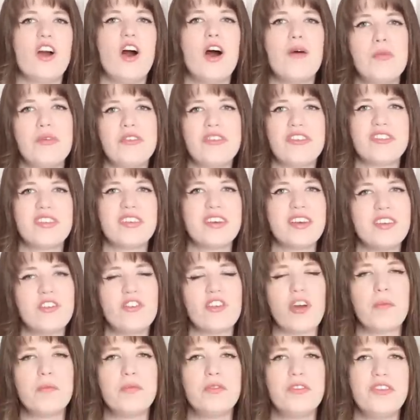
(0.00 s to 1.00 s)
It almost looks like a
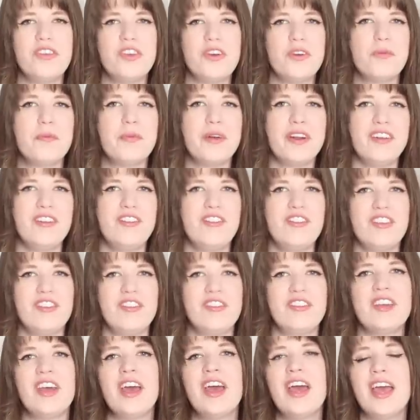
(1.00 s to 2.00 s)
jumpsuit, but it's
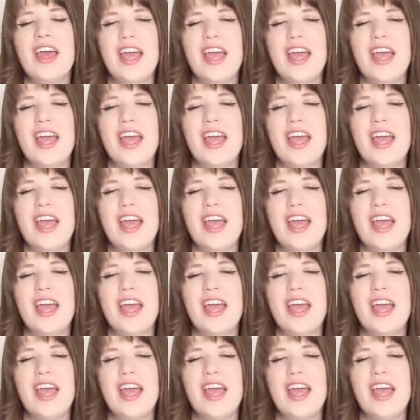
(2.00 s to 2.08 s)
just